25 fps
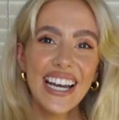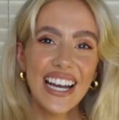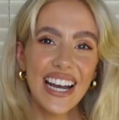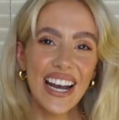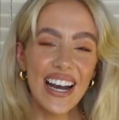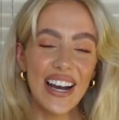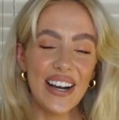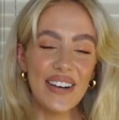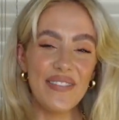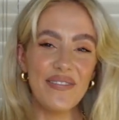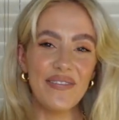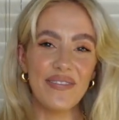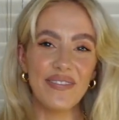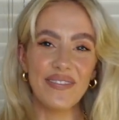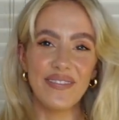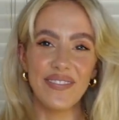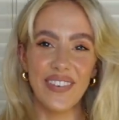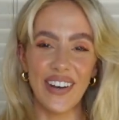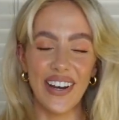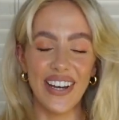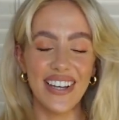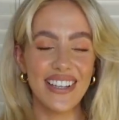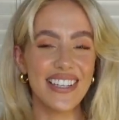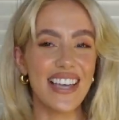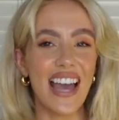
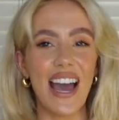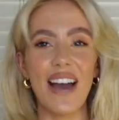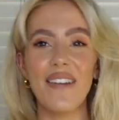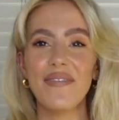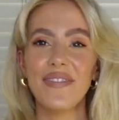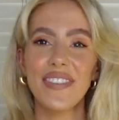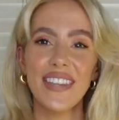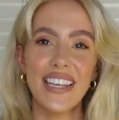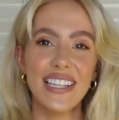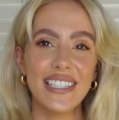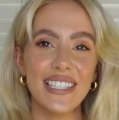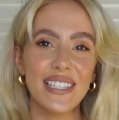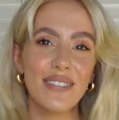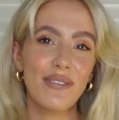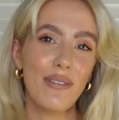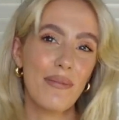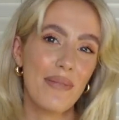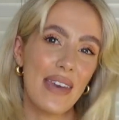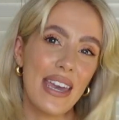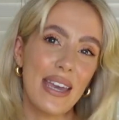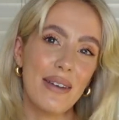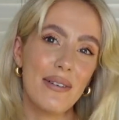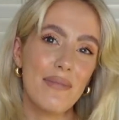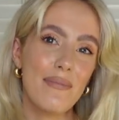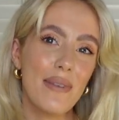But yeah, this for
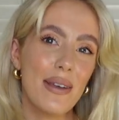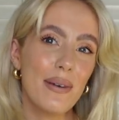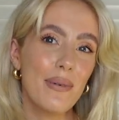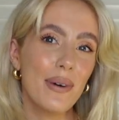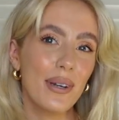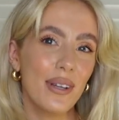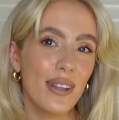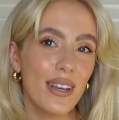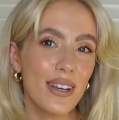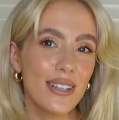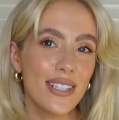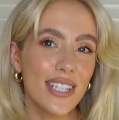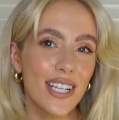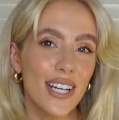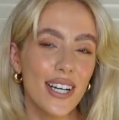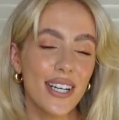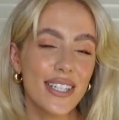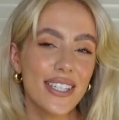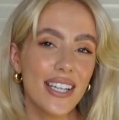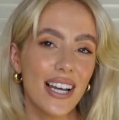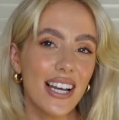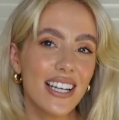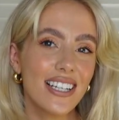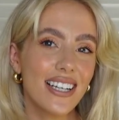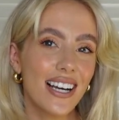me would be one of those
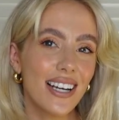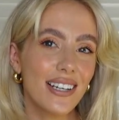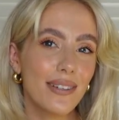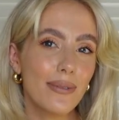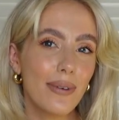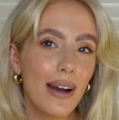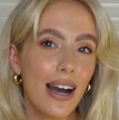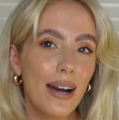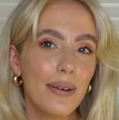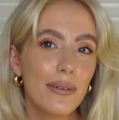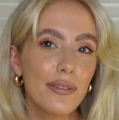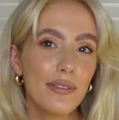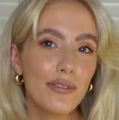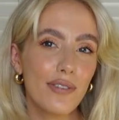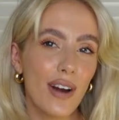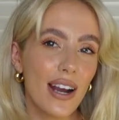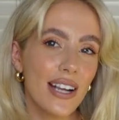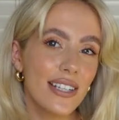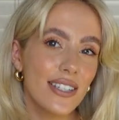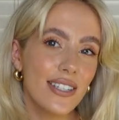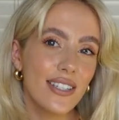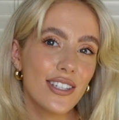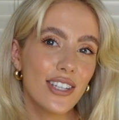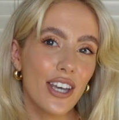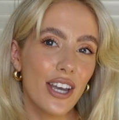looks that I'd kind of wear with
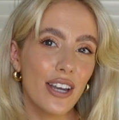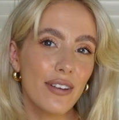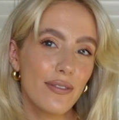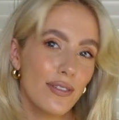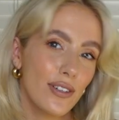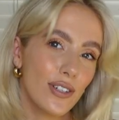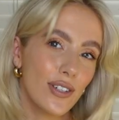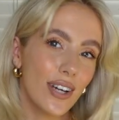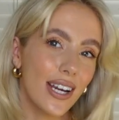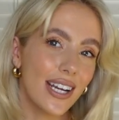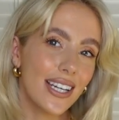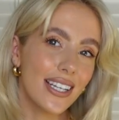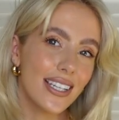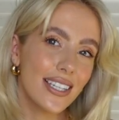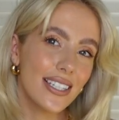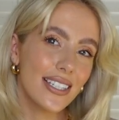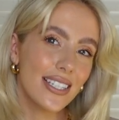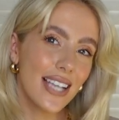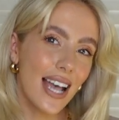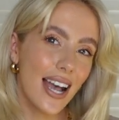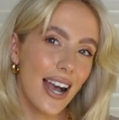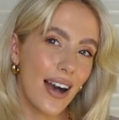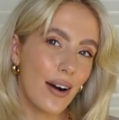friends, going for drinks,